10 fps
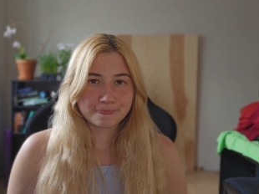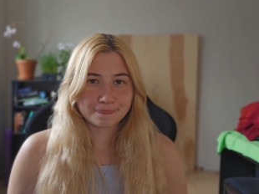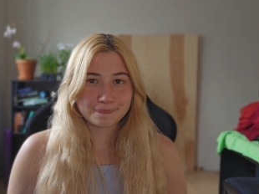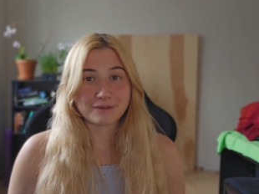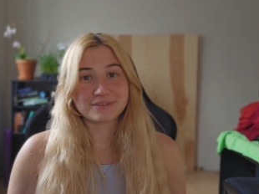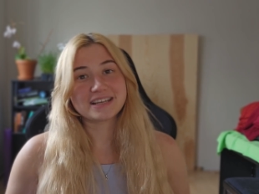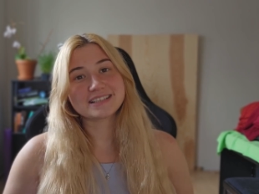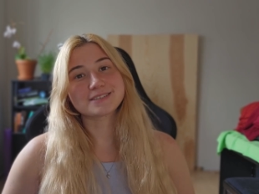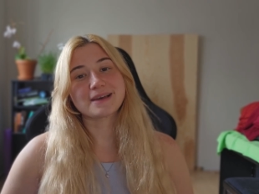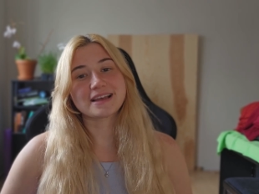Now,
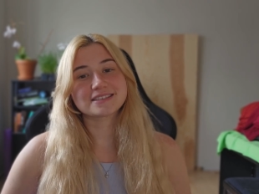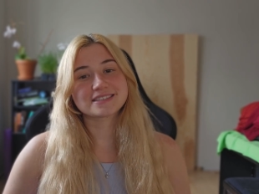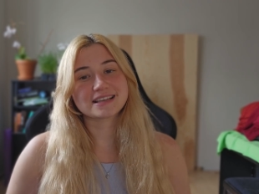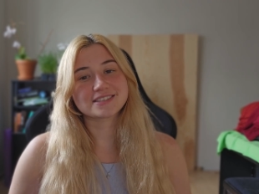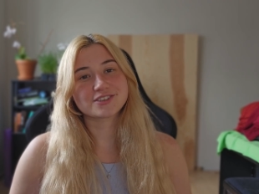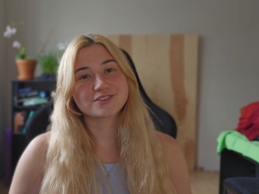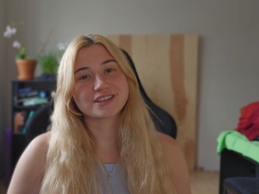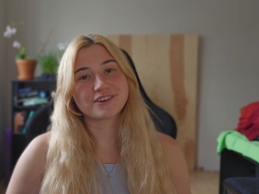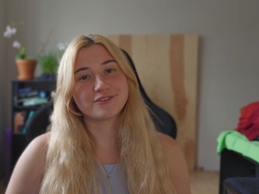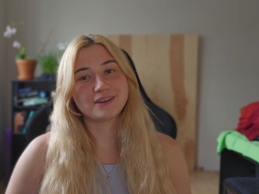this man's
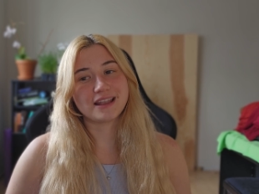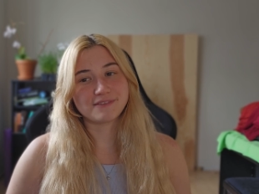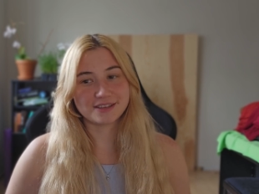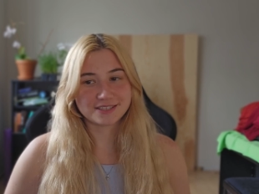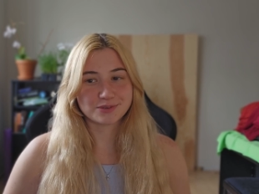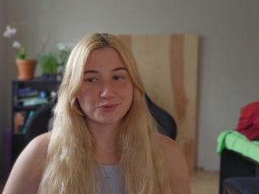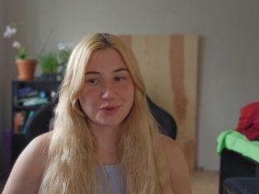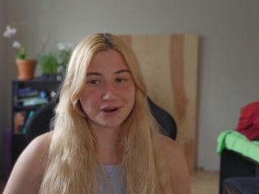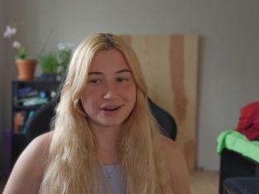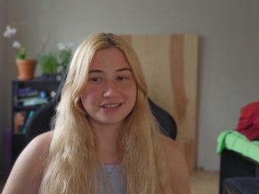testosterone levels
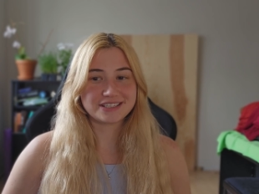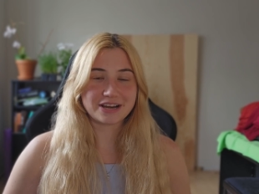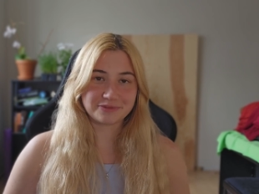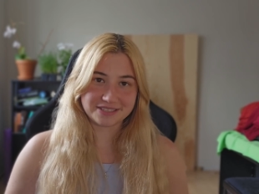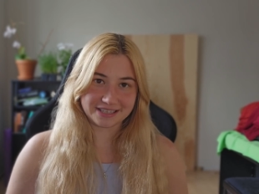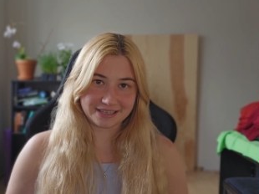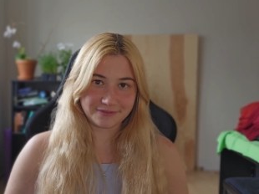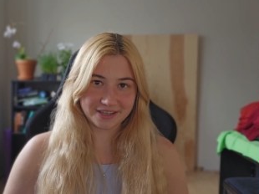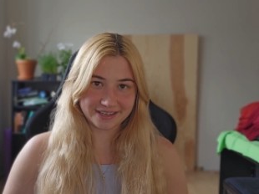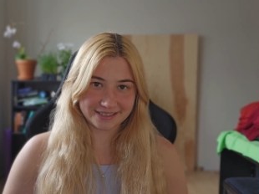were down
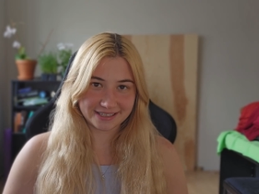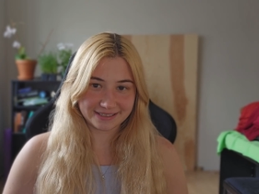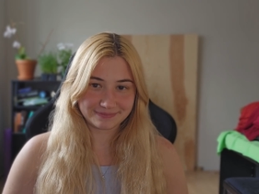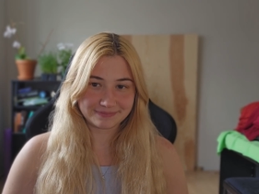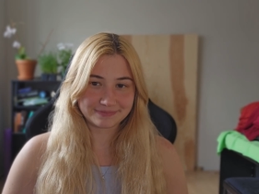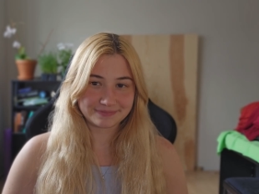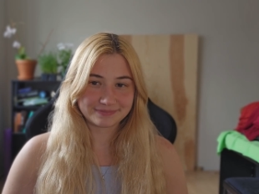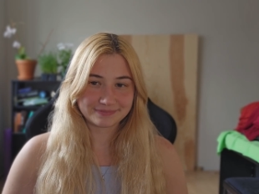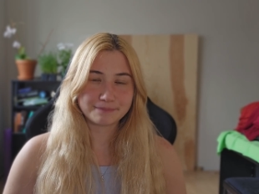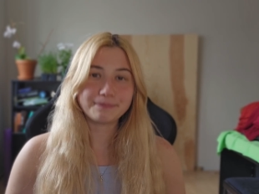significantly.
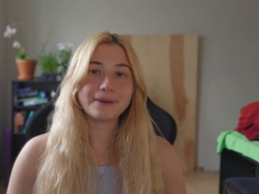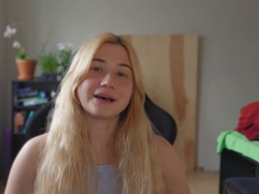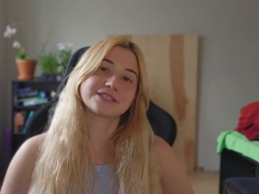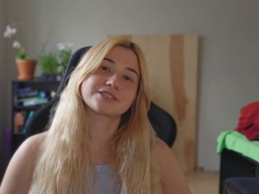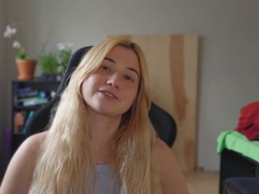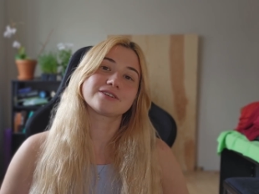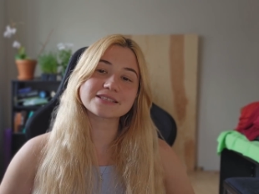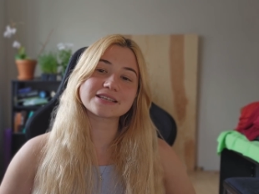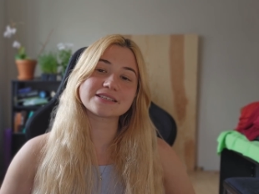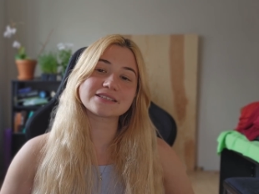But
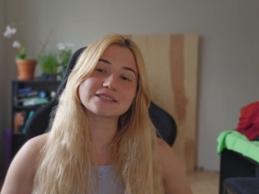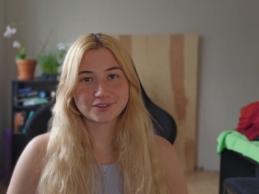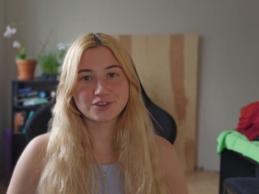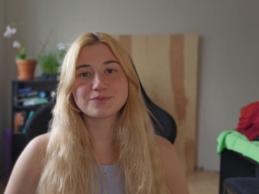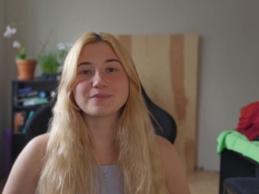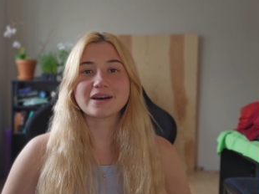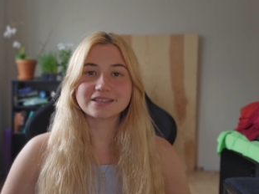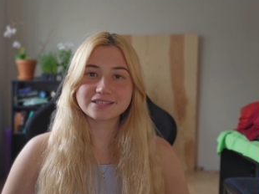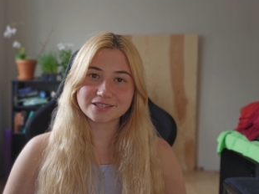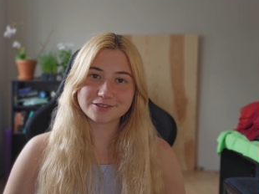in 2
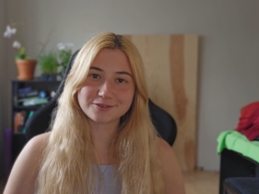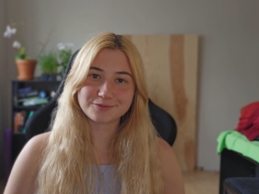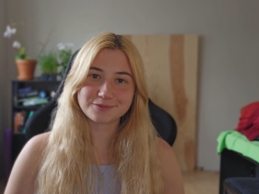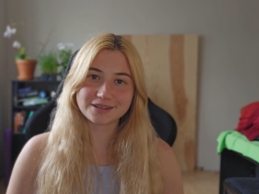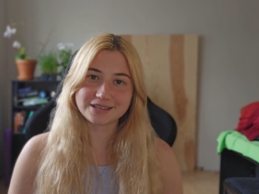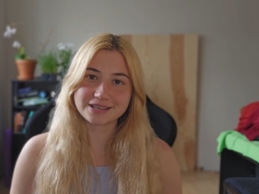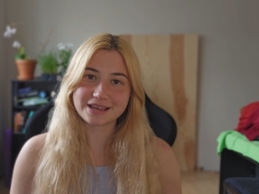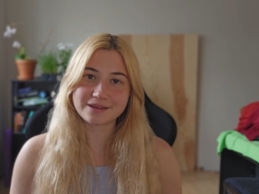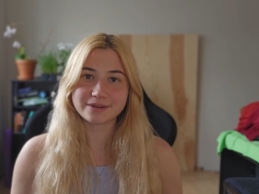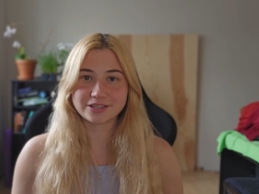months, when he
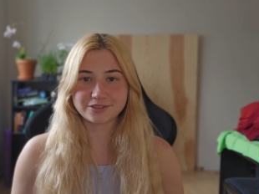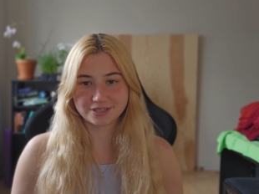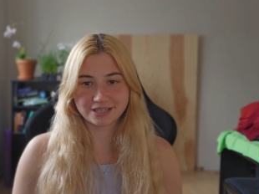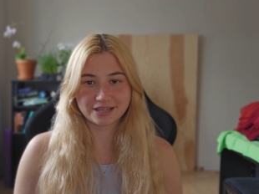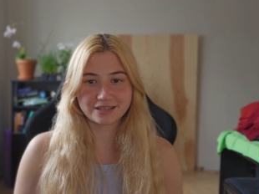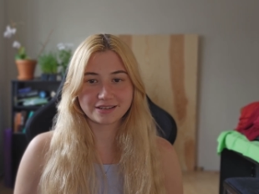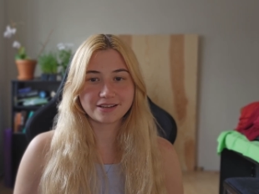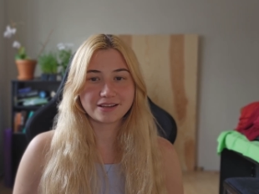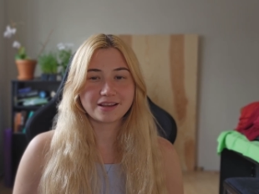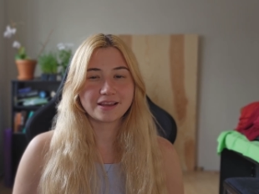came back to check in,
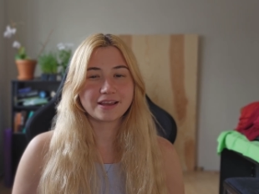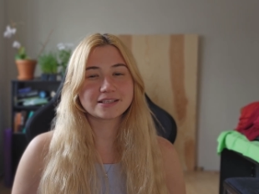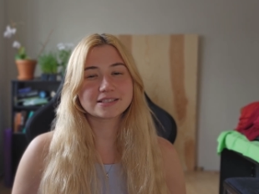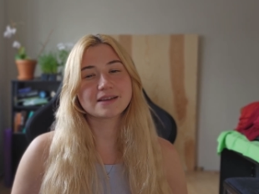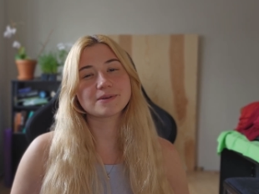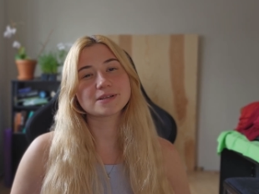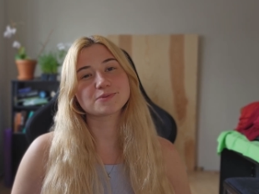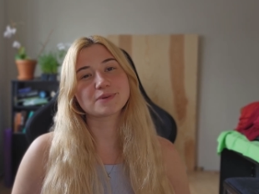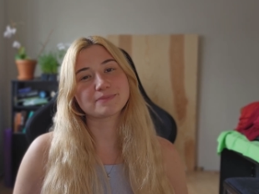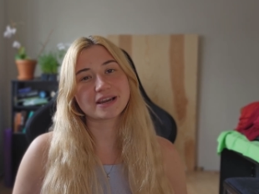his
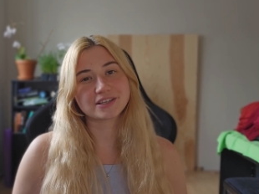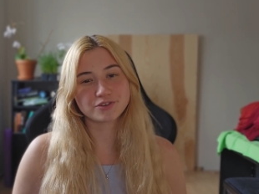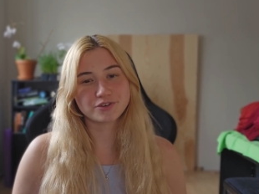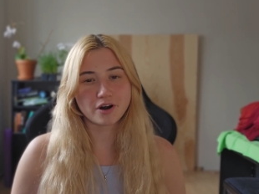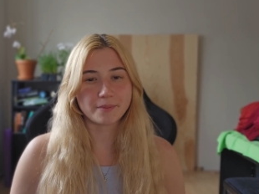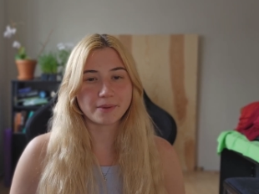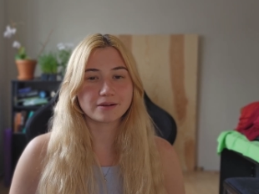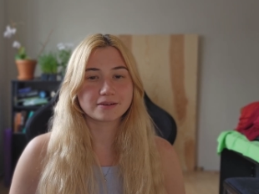levels went back to normal.